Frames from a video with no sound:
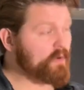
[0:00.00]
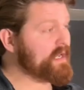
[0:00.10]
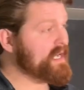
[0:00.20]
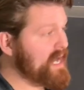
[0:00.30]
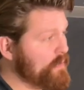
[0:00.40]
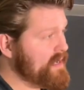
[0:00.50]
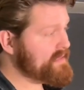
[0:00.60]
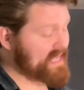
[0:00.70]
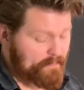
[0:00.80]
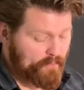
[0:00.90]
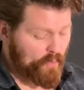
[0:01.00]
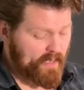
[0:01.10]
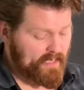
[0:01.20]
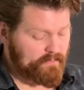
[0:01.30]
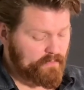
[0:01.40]
Okay, now we're at that
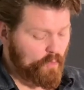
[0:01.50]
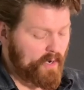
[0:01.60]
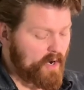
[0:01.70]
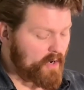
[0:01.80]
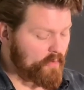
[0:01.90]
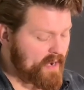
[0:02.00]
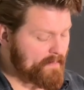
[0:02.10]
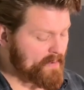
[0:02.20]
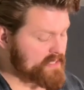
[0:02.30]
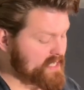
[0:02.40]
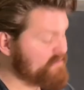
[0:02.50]
point where our cranberries